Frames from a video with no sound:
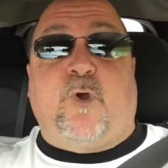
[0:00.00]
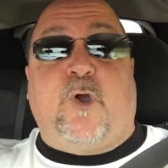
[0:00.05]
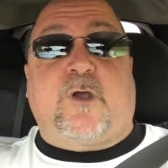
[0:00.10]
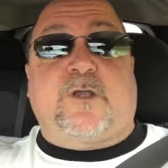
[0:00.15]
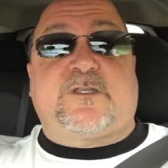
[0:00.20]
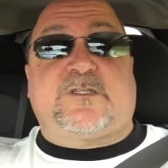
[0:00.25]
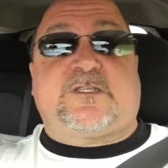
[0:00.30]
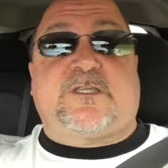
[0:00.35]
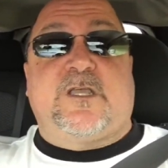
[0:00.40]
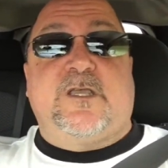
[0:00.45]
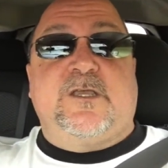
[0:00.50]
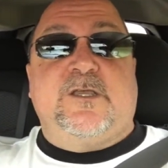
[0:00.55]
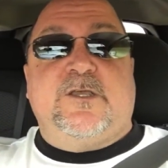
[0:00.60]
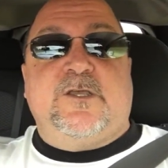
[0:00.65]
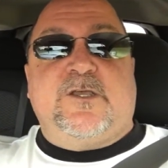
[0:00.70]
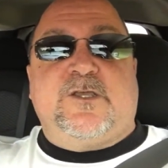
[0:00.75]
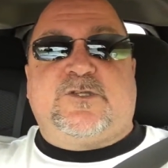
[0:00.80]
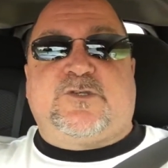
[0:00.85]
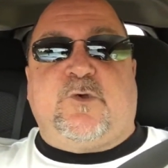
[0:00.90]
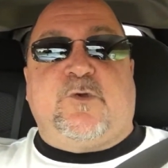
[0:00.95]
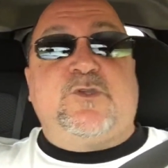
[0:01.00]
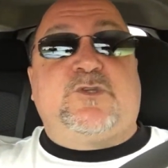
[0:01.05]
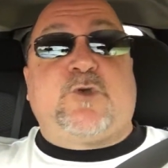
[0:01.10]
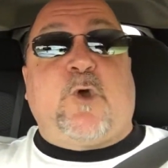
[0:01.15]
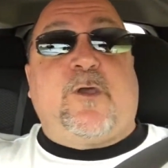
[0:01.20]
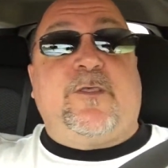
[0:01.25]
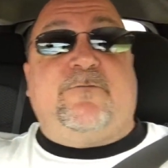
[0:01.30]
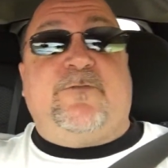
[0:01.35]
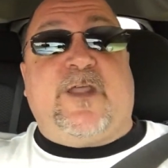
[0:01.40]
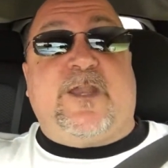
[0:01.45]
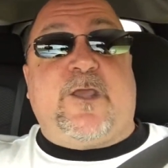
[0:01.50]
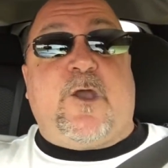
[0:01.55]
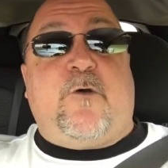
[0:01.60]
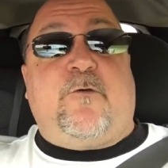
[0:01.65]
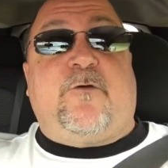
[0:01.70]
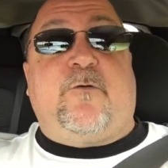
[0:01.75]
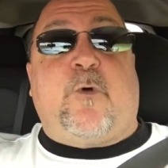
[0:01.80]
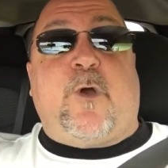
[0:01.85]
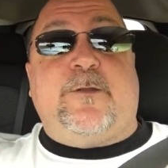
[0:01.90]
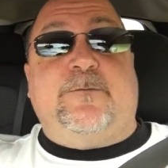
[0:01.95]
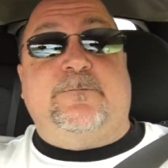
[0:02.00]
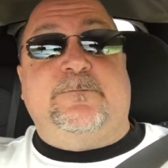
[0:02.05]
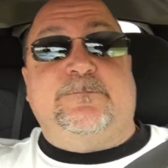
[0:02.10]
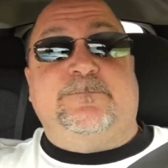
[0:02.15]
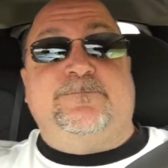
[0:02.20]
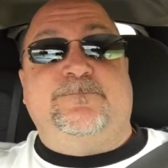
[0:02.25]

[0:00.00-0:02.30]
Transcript: Brooks. So enjoy the video, everyone.